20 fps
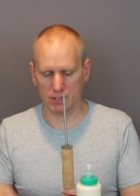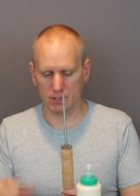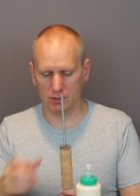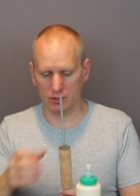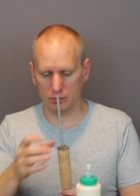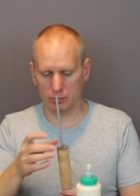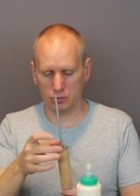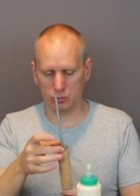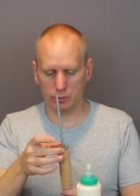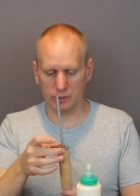
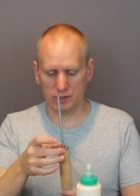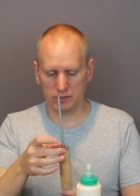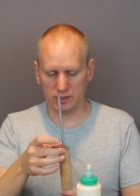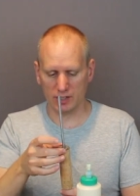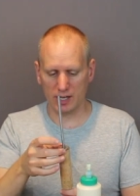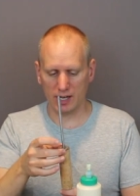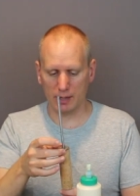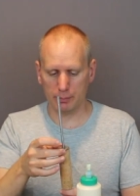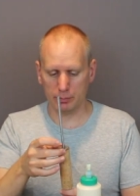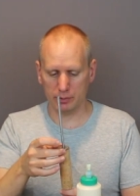between the
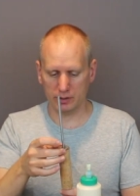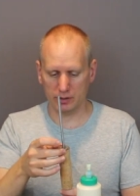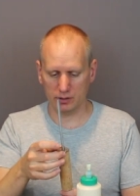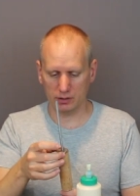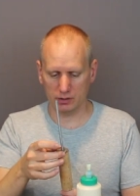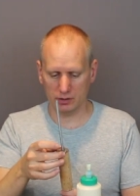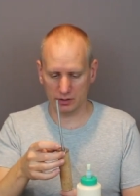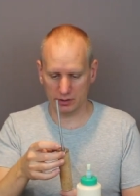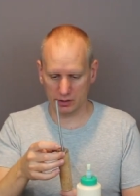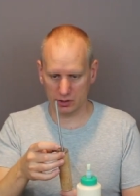top of
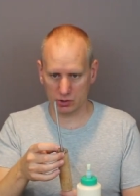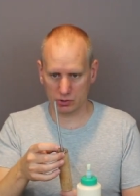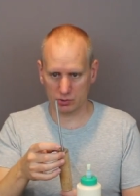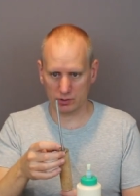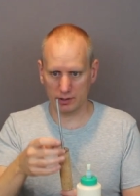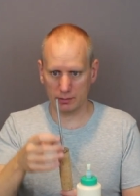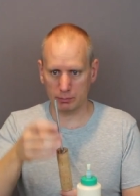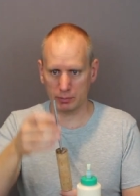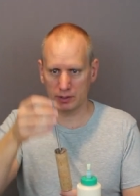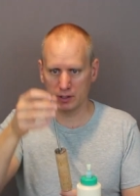the
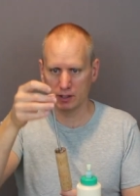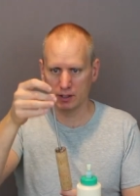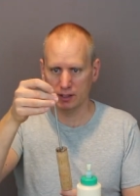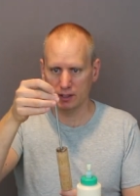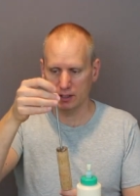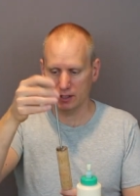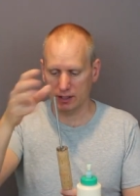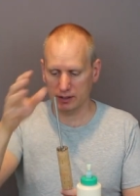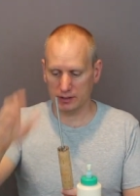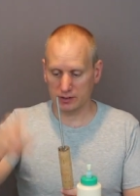grip
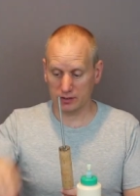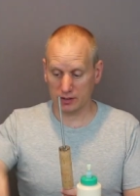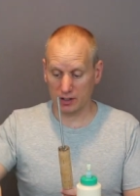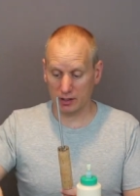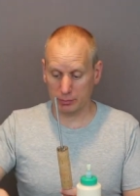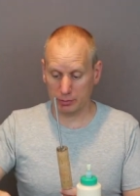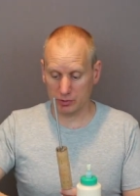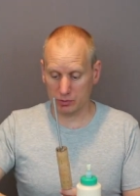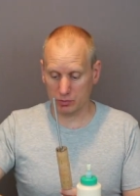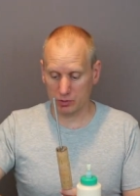and the
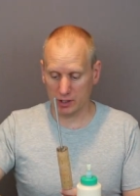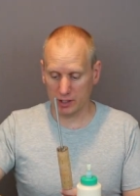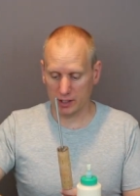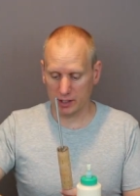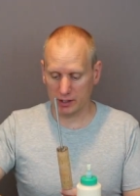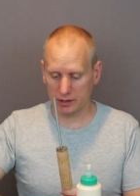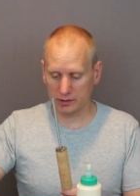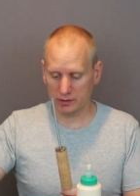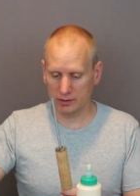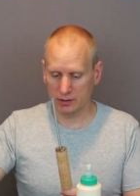top of the
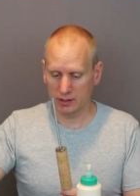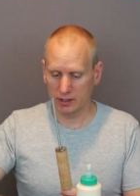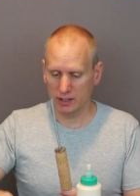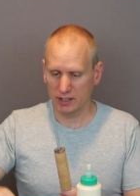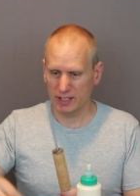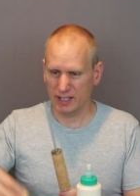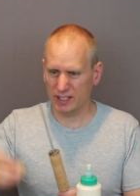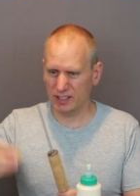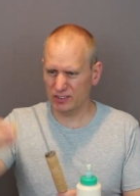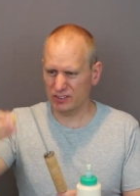rod.
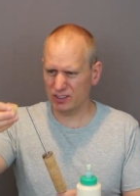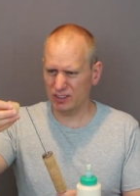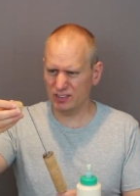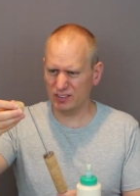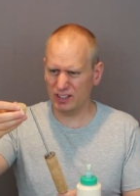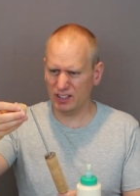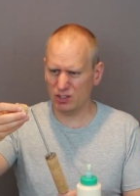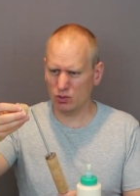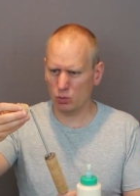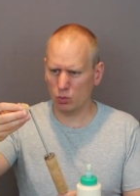And it's going
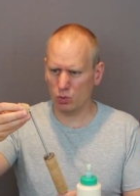to take